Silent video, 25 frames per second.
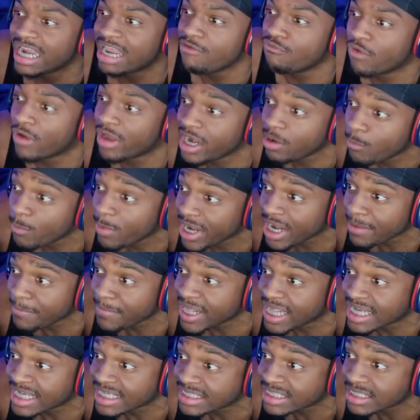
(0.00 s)
they running with it
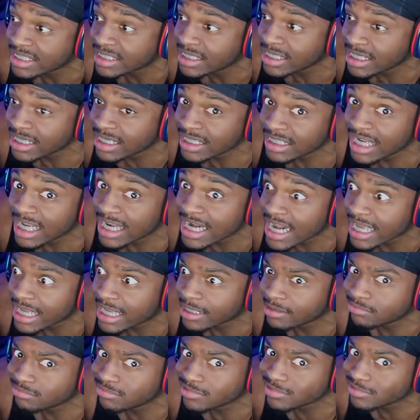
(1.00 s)
because the
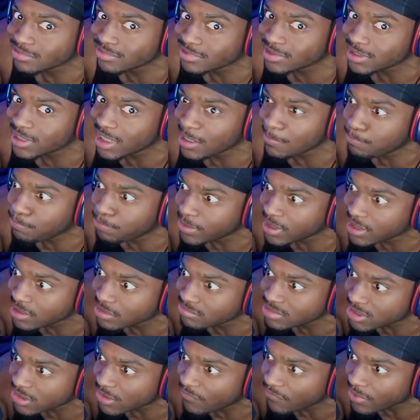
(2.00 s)
nigga, he putting
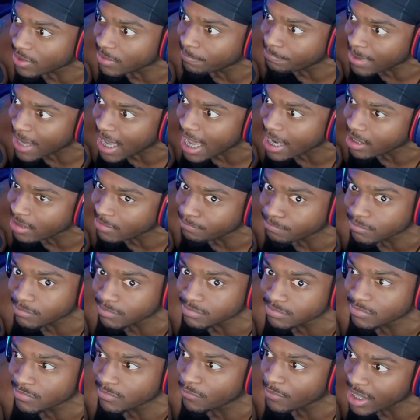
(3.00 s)
himself in a bad
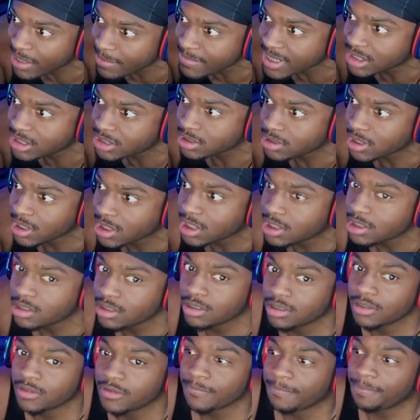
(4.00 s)
image, nigga.
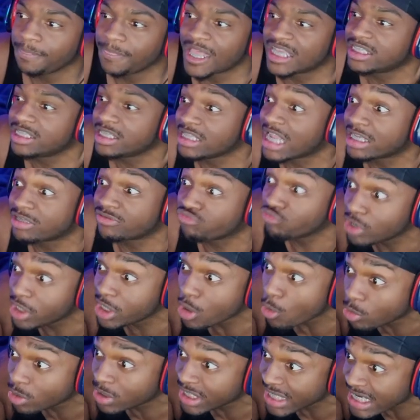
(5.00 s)
That's that's really
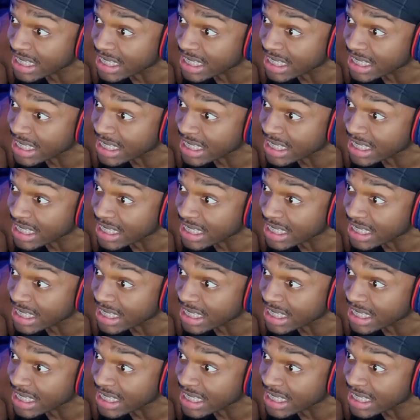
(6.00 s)
all it